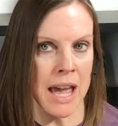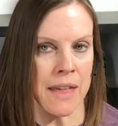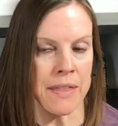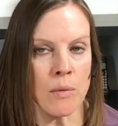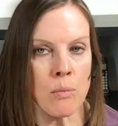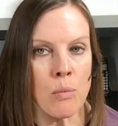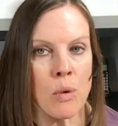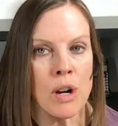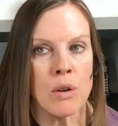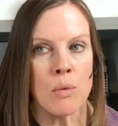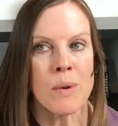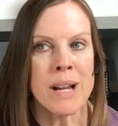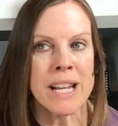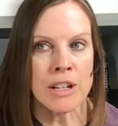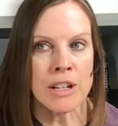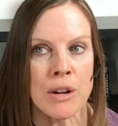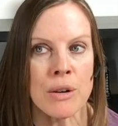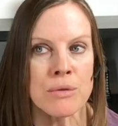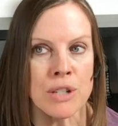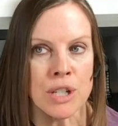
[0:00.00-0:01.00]
And then what do
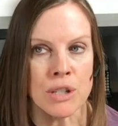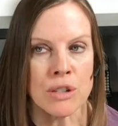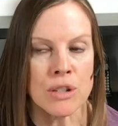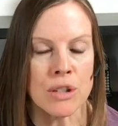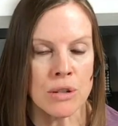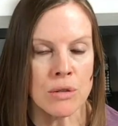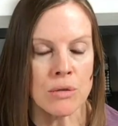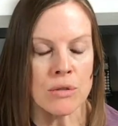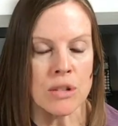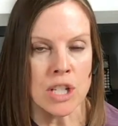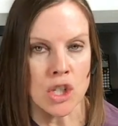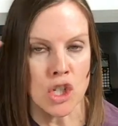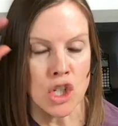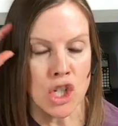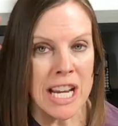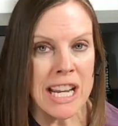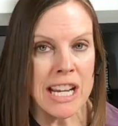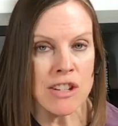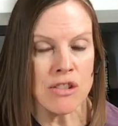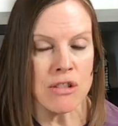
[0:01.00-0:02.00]
know to do to
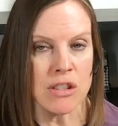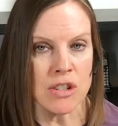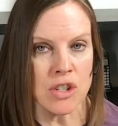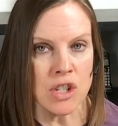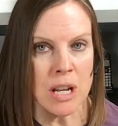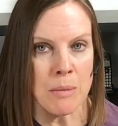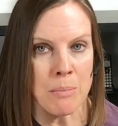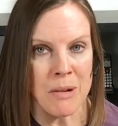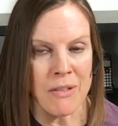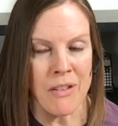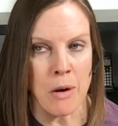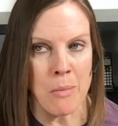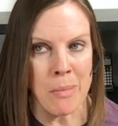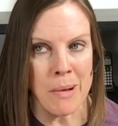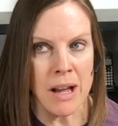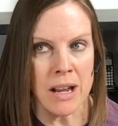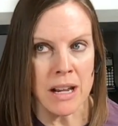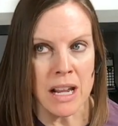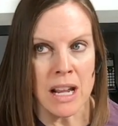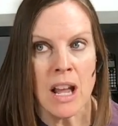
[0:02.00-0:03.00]
change the shape of our
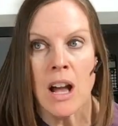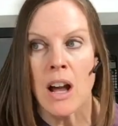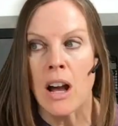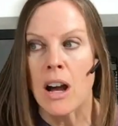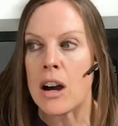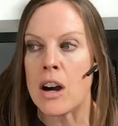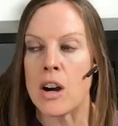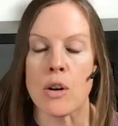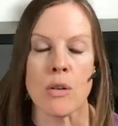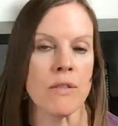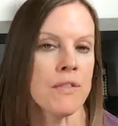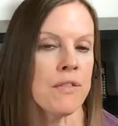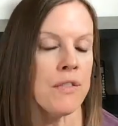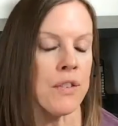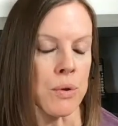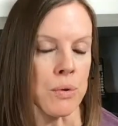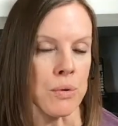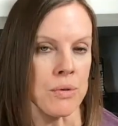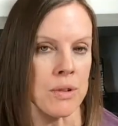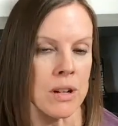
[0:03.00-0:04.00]
body? Oh,
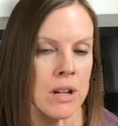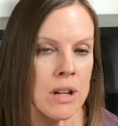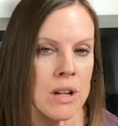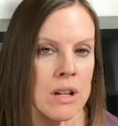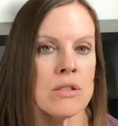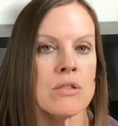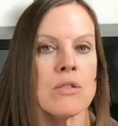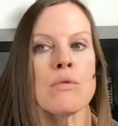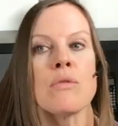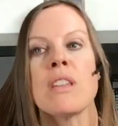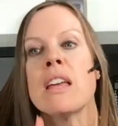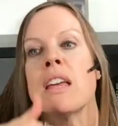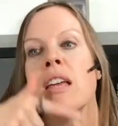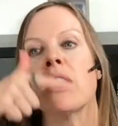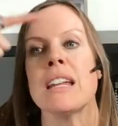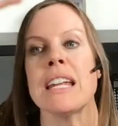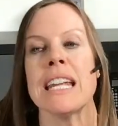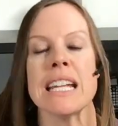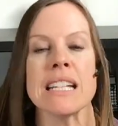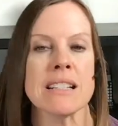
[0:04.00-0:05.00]
food. So
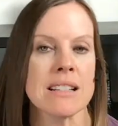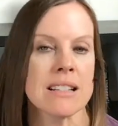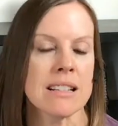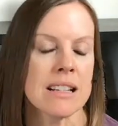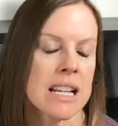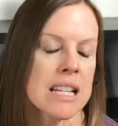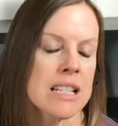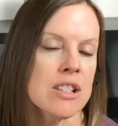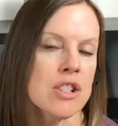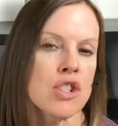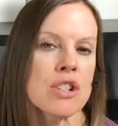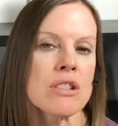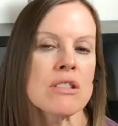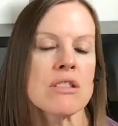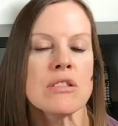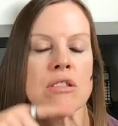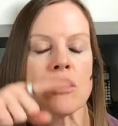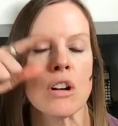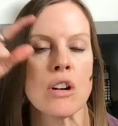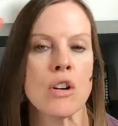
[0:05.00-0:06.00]
then it's it's
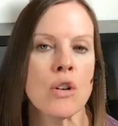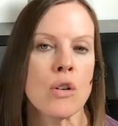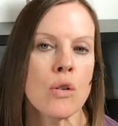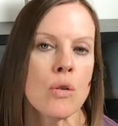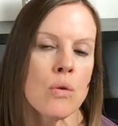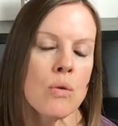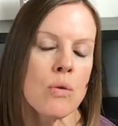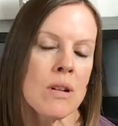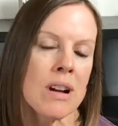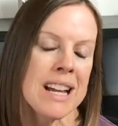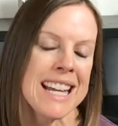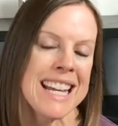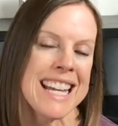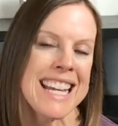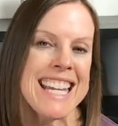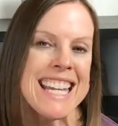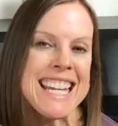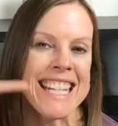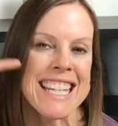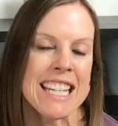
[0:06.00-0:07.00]
just so
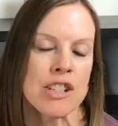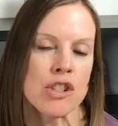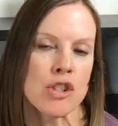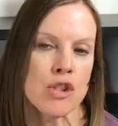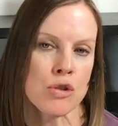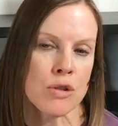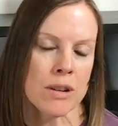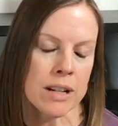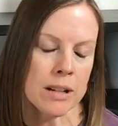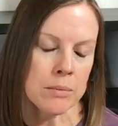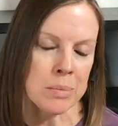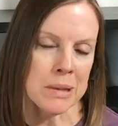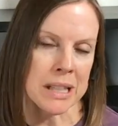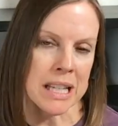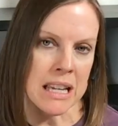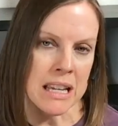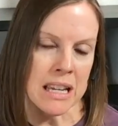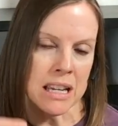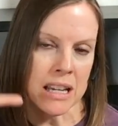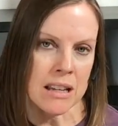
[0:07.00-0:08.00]

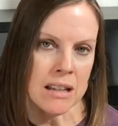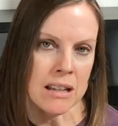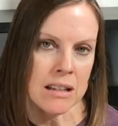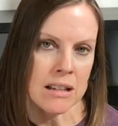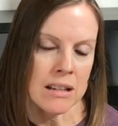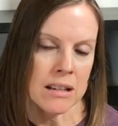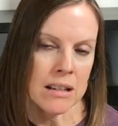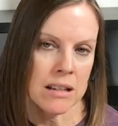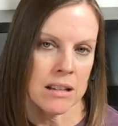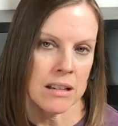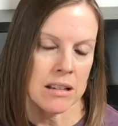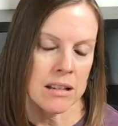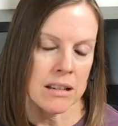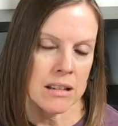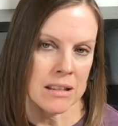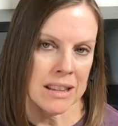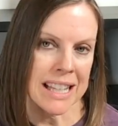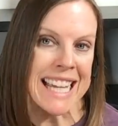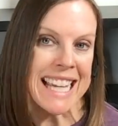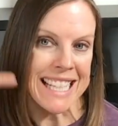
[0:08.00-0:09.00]
inextricably
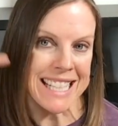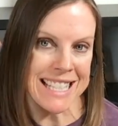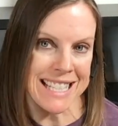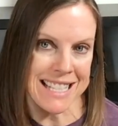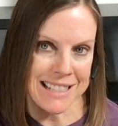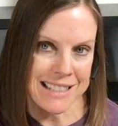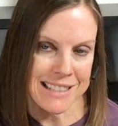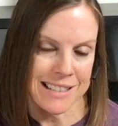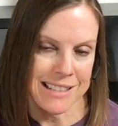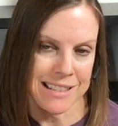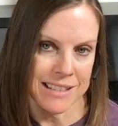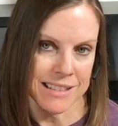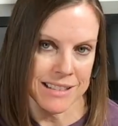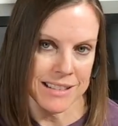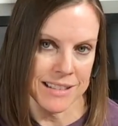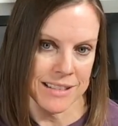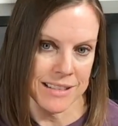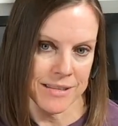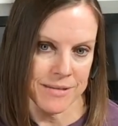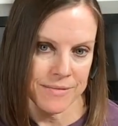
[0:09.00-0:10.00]
linked.
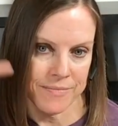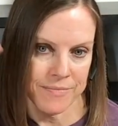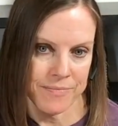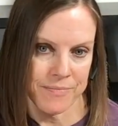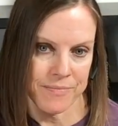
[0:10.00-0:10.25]
Yeah.